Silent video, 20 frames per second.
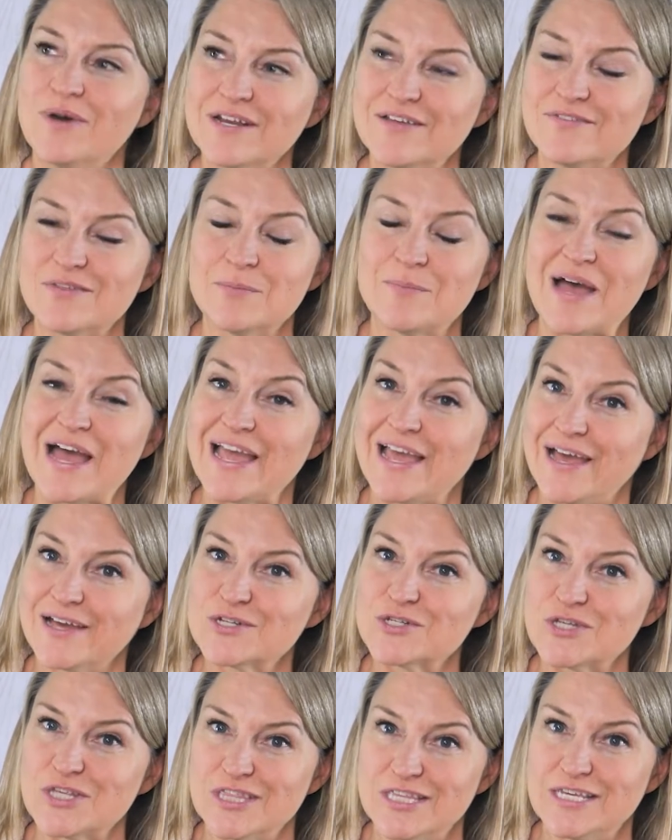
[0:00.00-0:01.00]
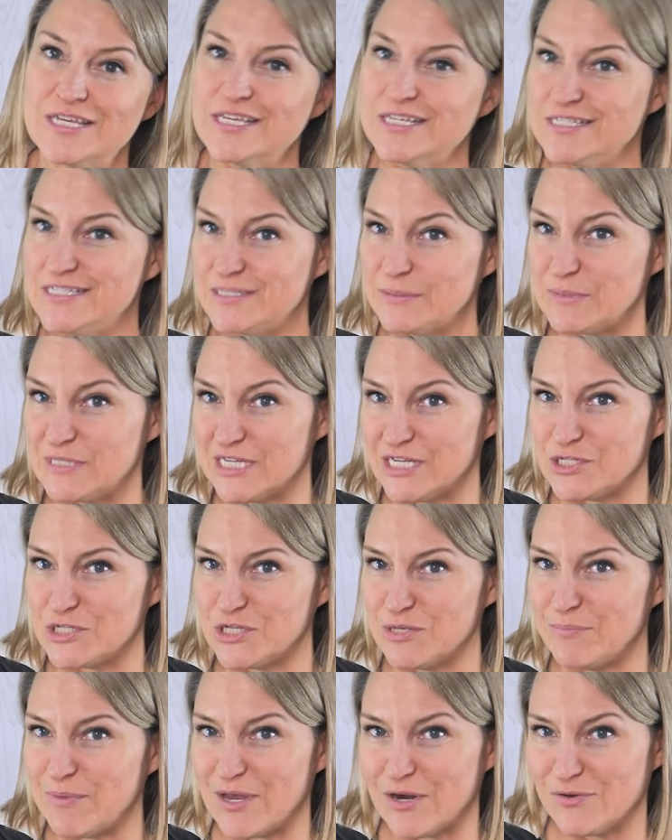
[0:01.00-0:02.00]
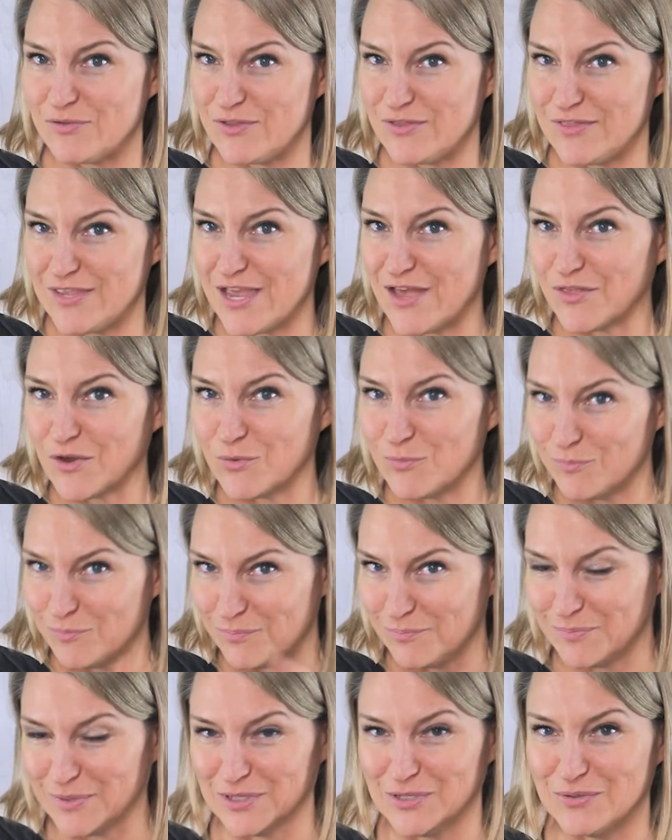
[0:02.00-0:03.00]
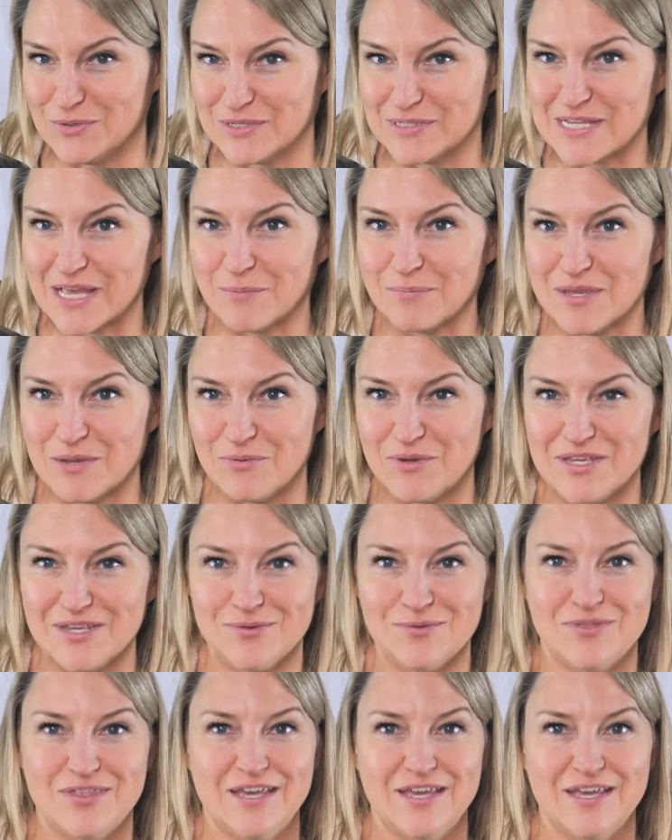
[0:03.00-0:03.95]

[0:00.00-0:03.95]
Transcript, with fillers: One of them I actually think is substantially better than the other but you can tell me what you